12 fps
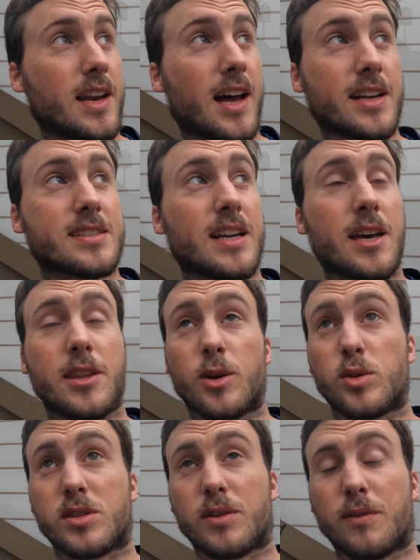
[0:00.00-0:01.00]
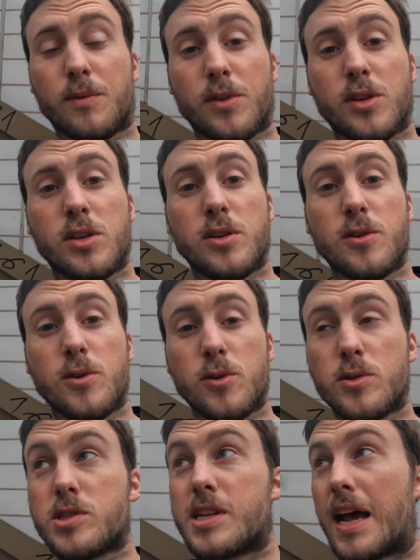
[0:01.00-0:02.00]
Last night there was a
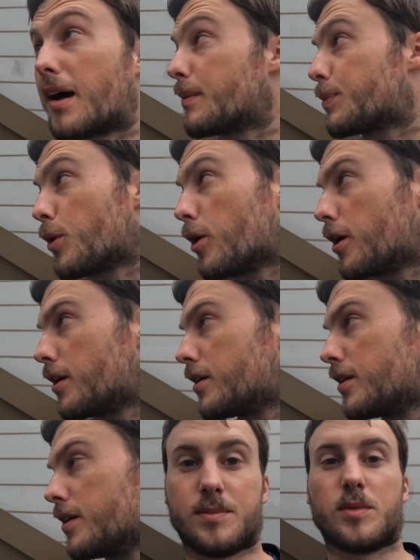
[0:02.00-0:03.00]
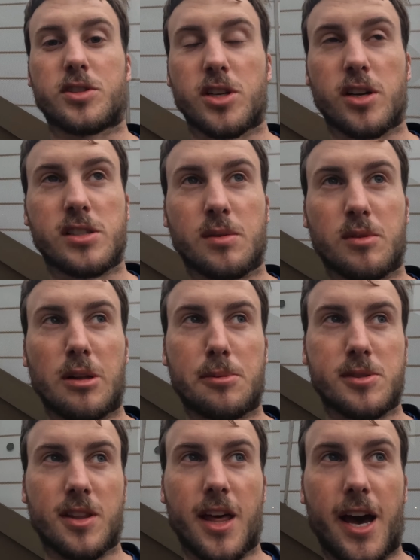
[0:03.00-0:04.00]
huge downpour. We'll show some
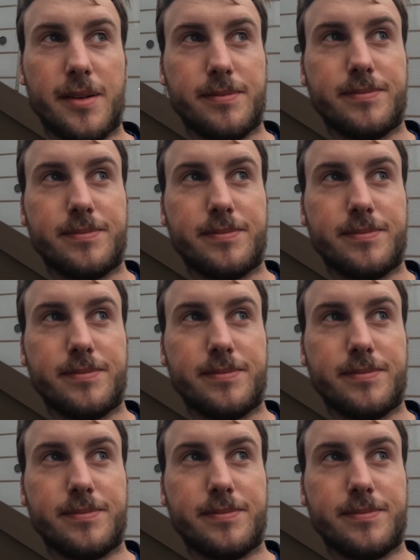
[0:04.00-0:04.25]
clips of that.